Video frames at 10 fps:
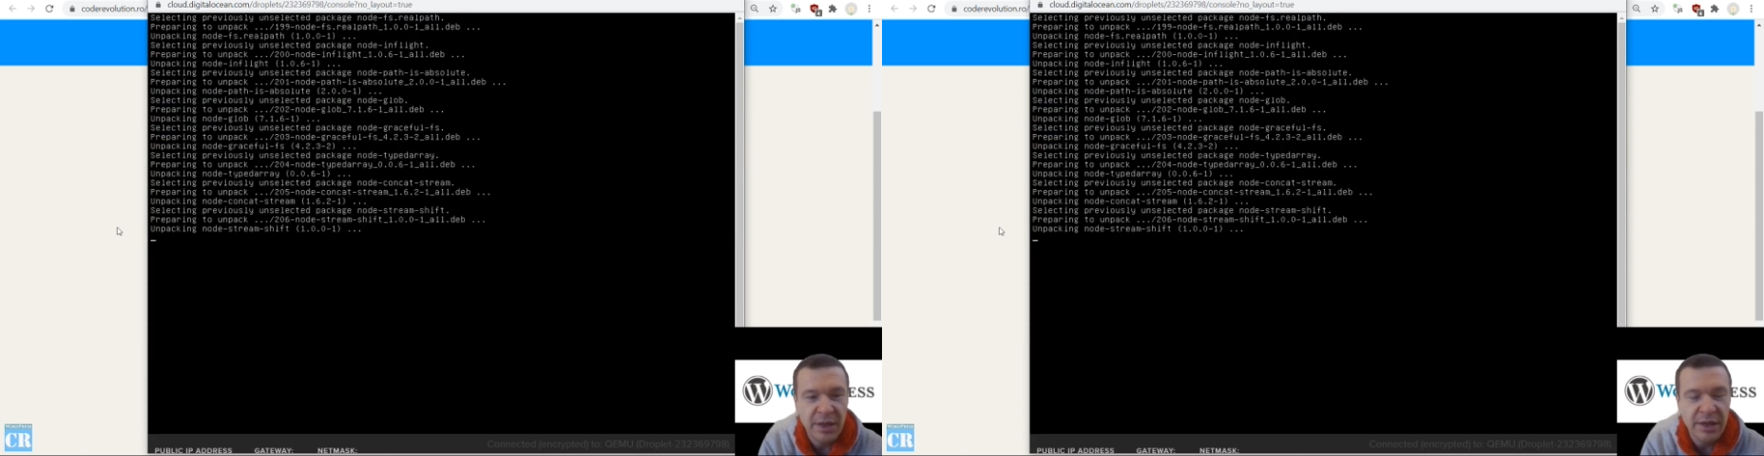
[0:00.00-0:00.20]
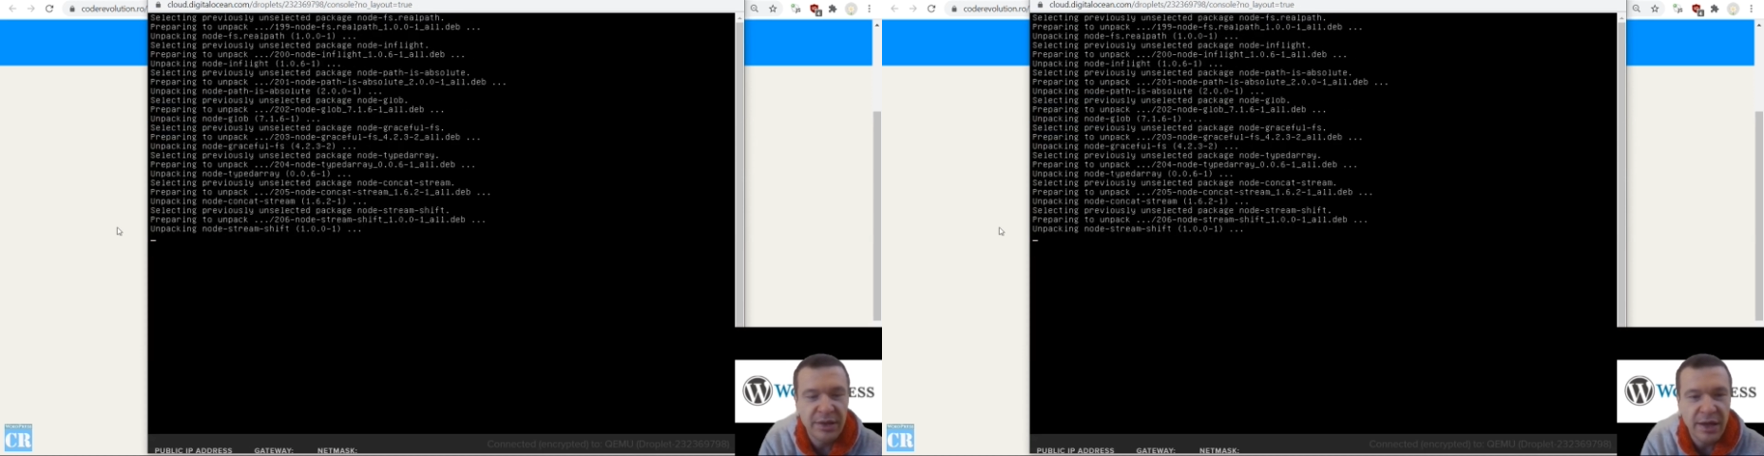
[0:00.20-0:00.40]

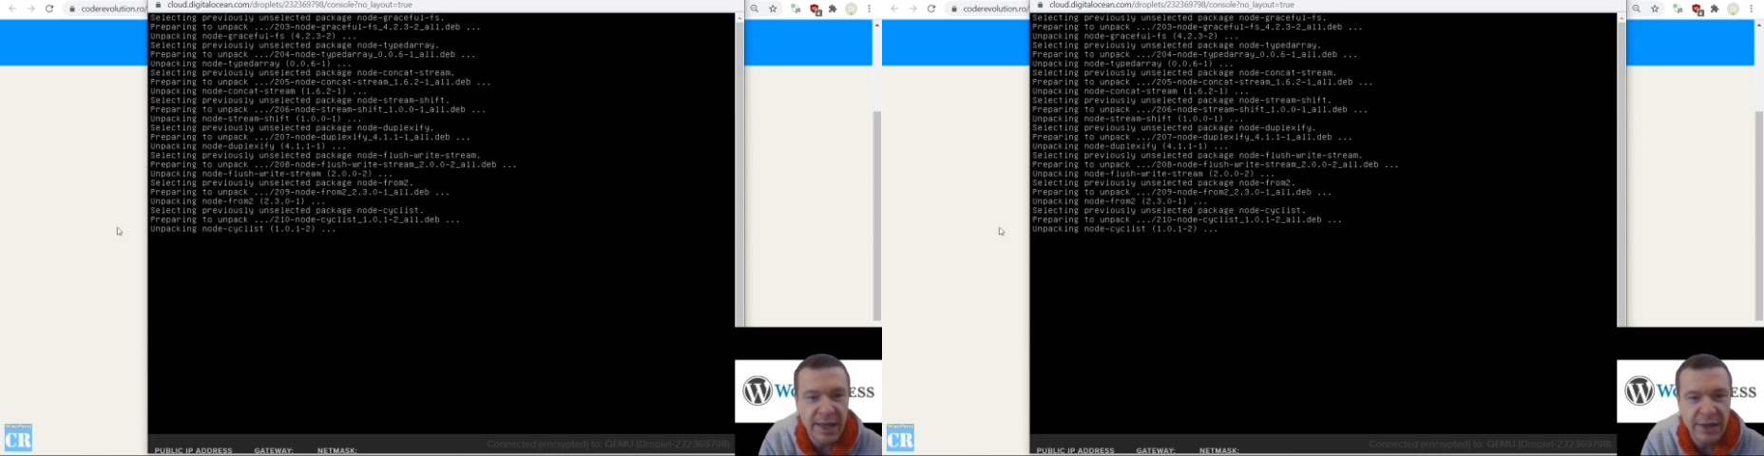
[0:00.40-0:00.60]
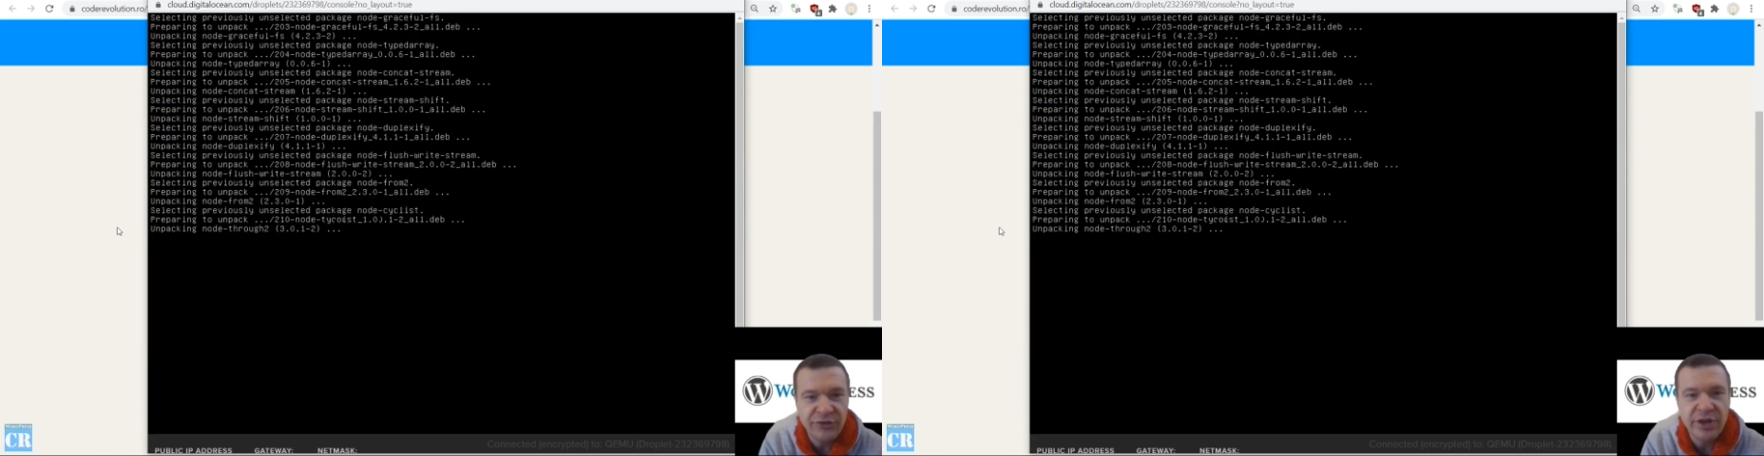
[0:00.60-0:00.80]
in the
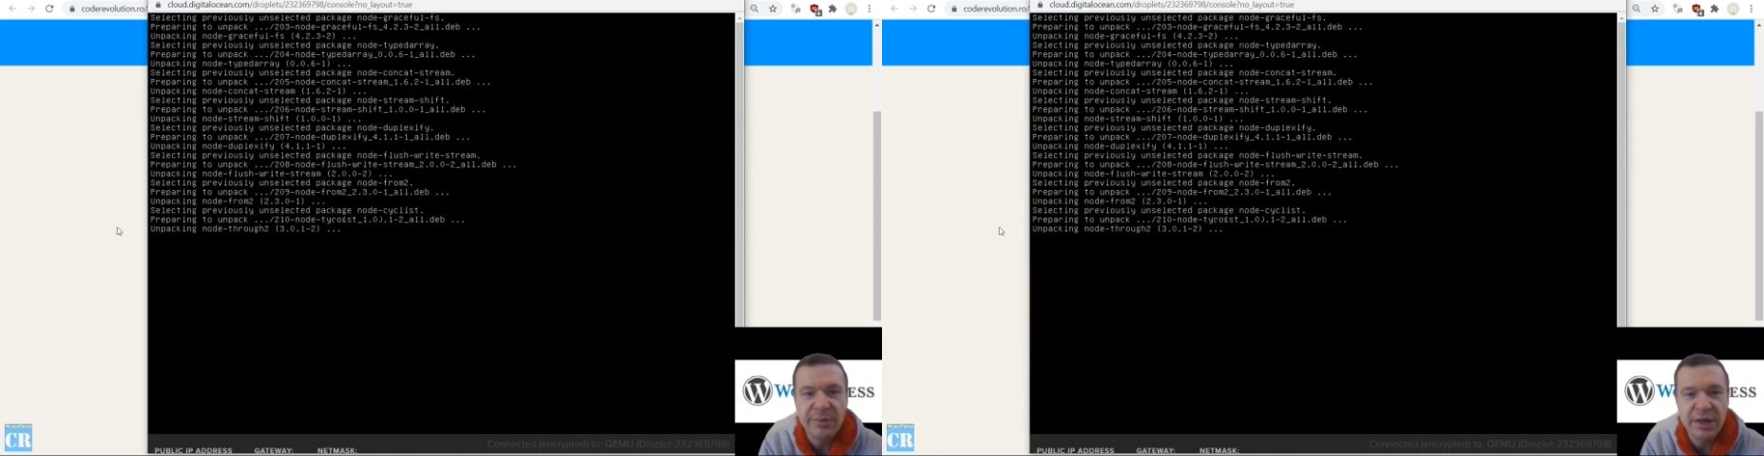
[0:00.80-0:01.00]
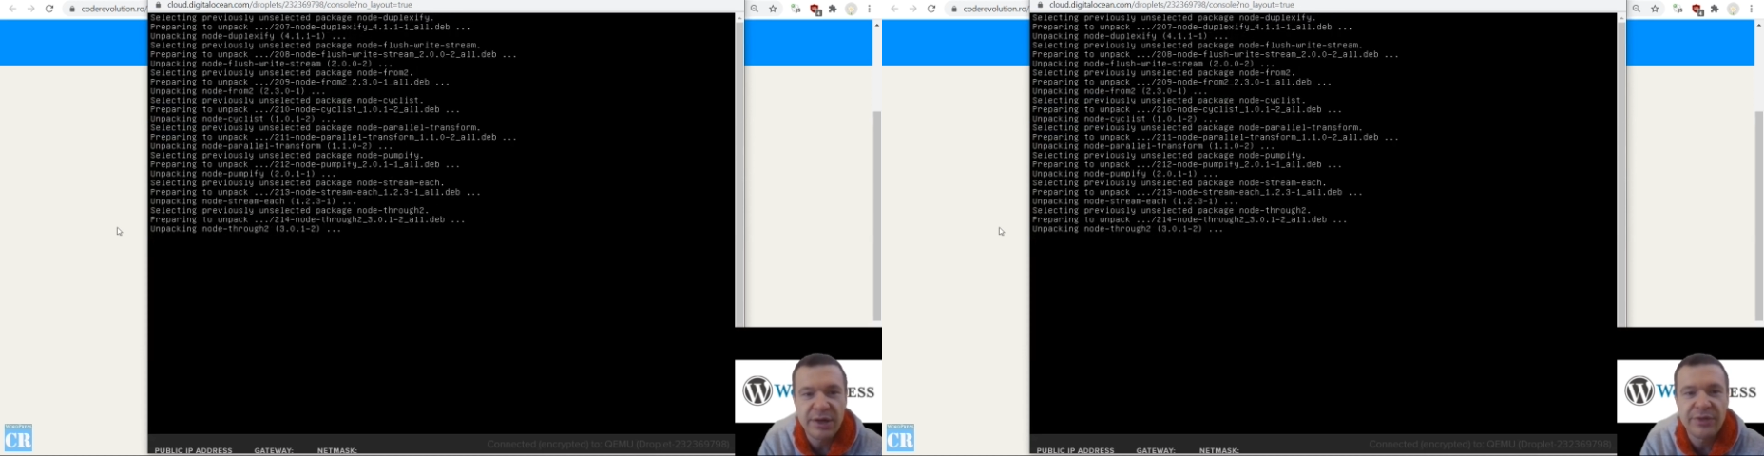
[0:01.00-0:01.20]
H T
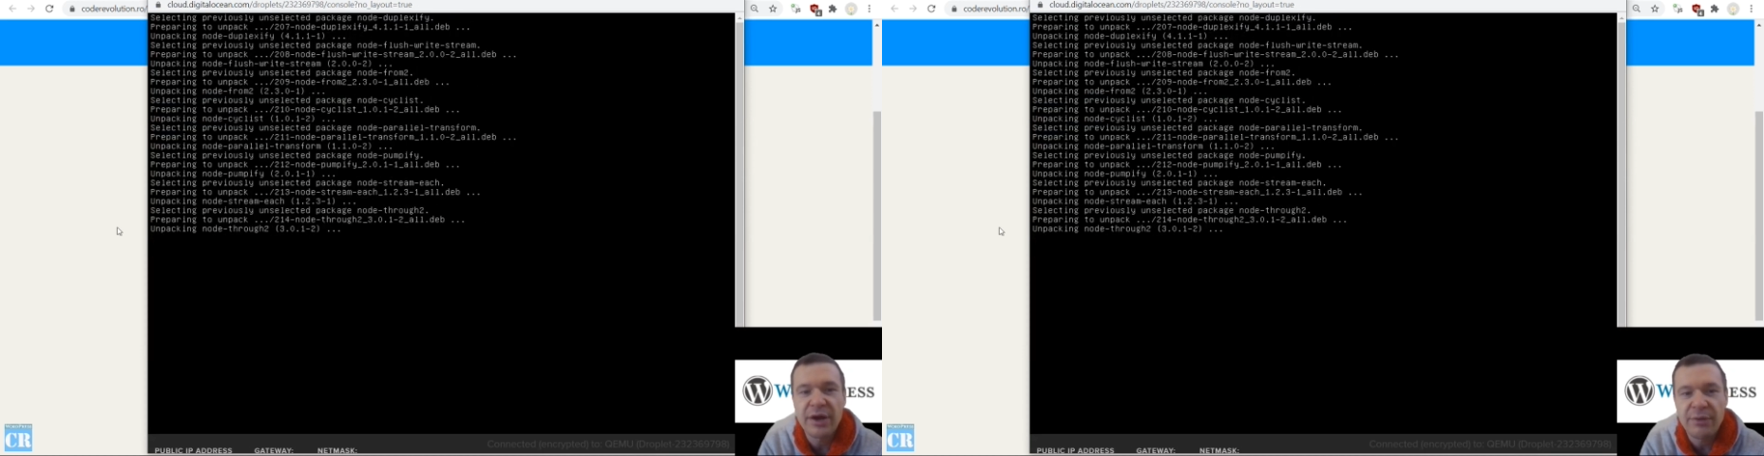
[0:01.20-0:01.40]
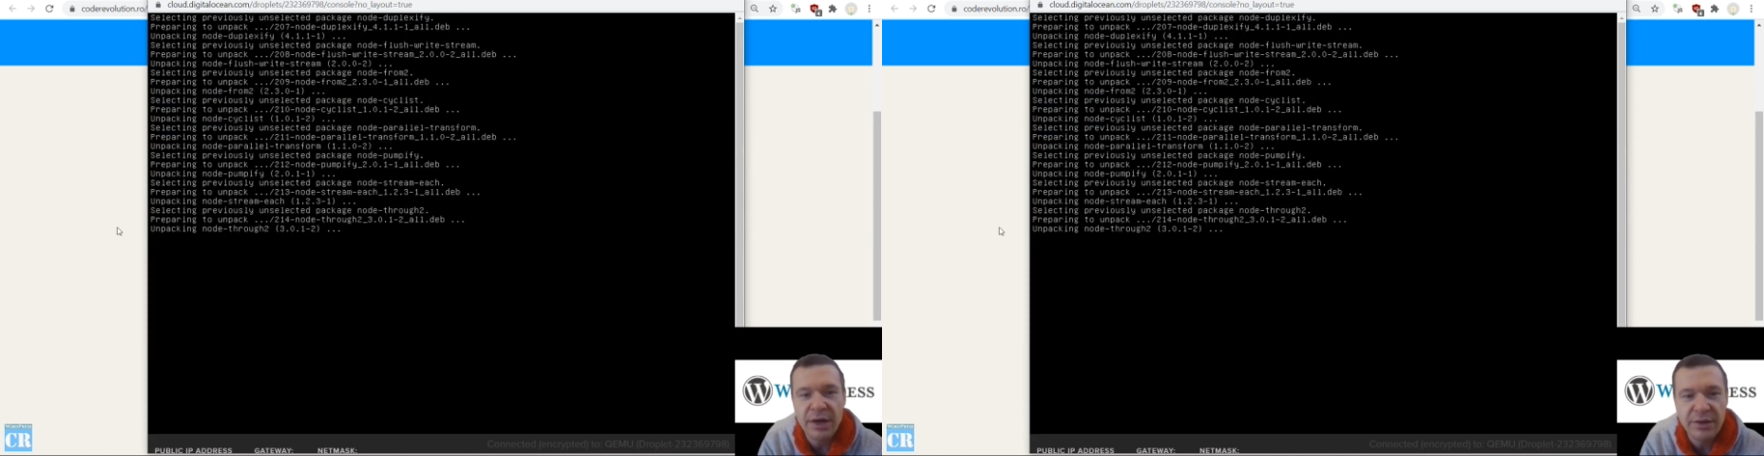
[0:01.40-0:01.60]
M L
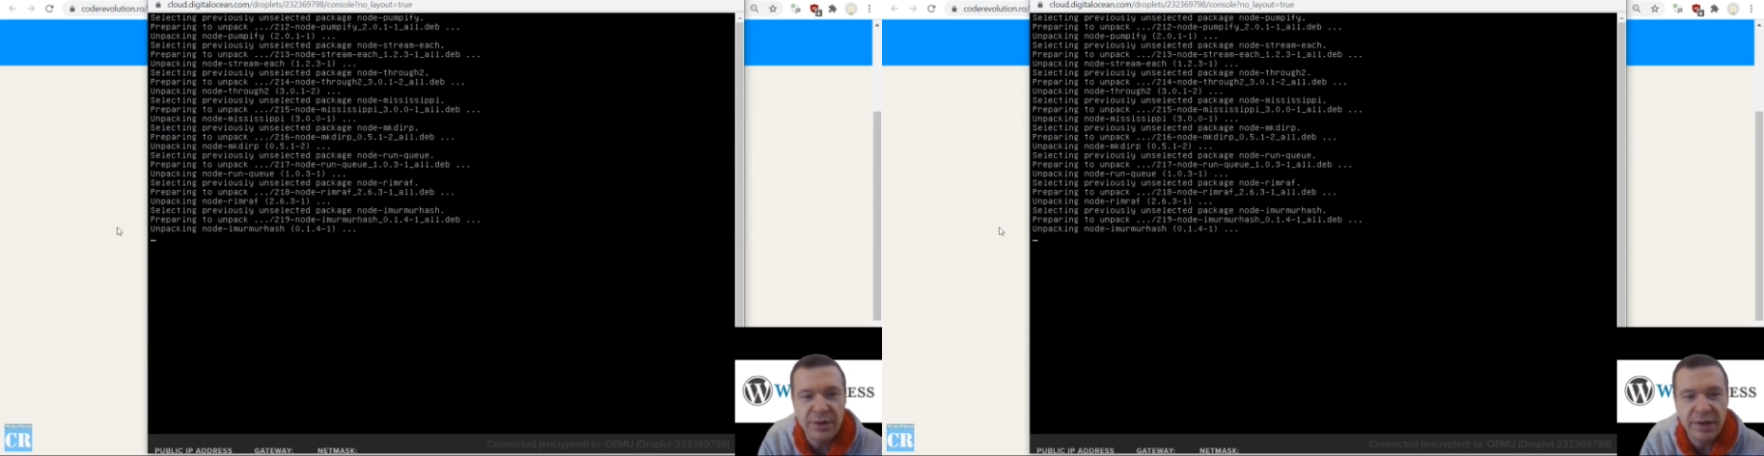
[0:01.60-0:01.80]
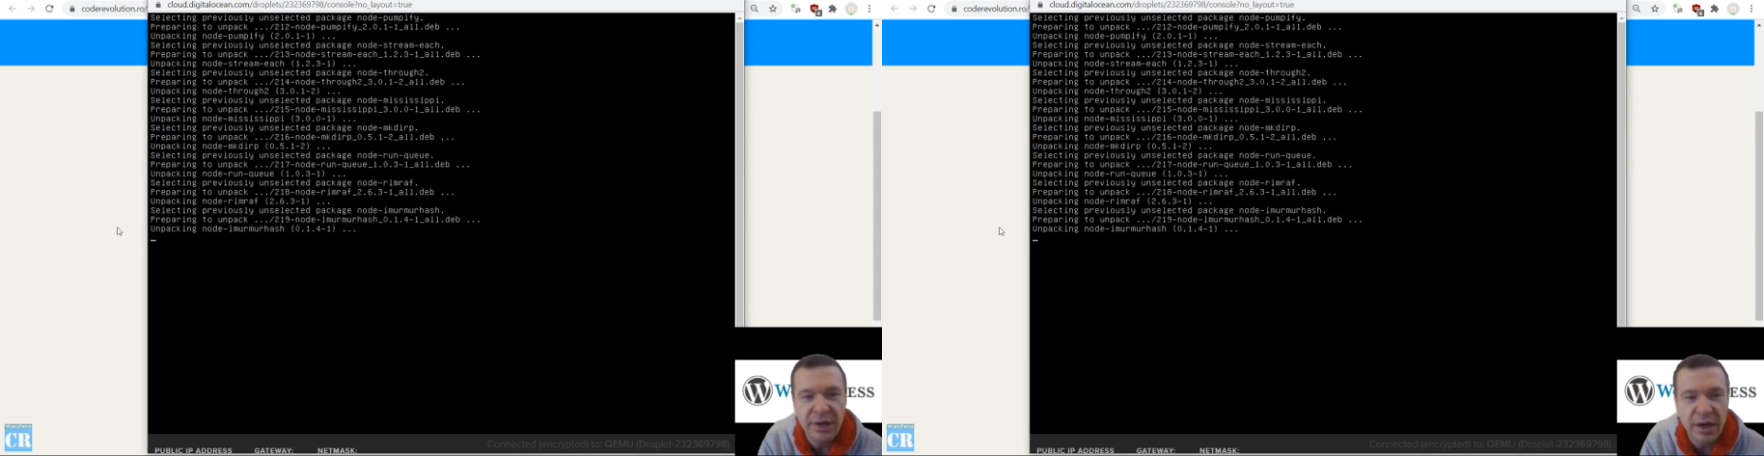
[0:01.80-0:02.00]
directory